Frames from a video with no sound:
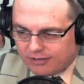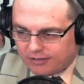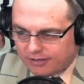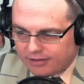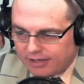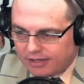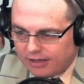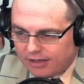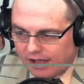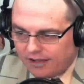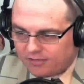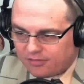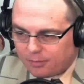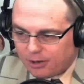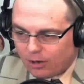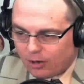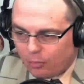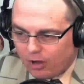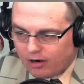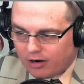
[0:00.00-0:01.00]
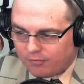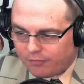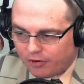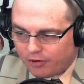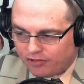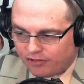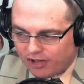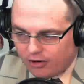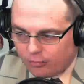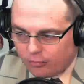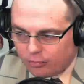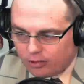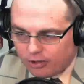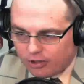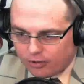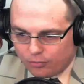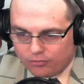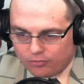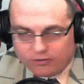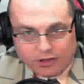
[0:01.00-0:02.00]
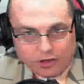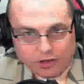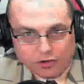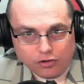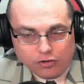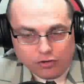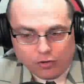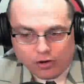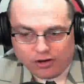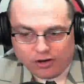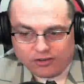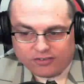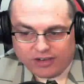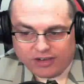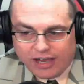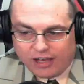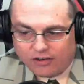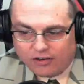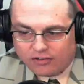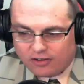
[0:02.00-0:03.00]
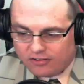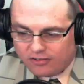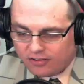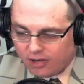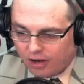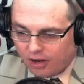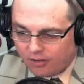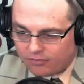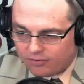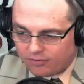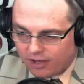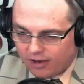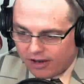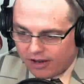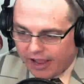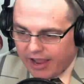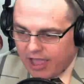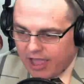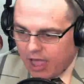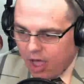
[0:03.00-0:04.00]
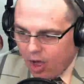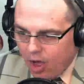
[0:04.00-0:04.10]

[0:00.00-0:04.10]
to legalize marijuana for general use in New York State, she said on Sunday,